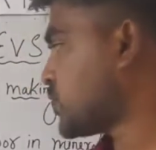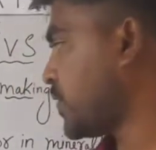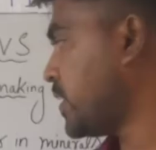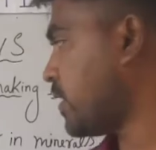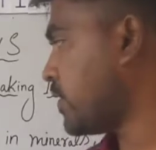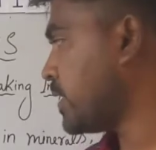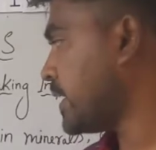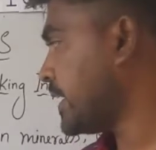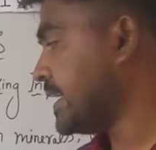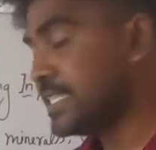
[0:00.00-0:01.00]
feed
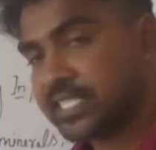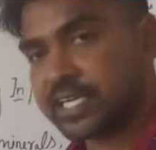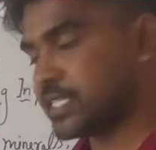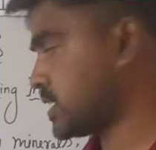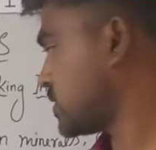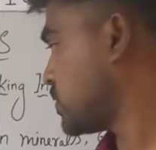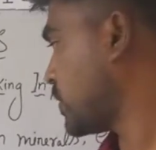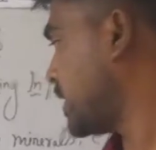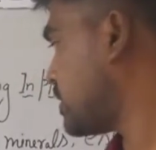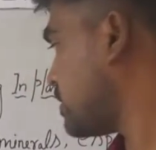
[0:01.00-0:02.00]
on insects to
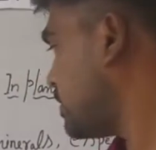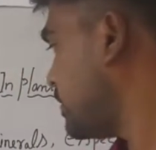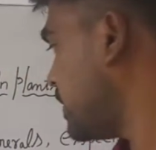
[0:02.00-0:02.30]
get the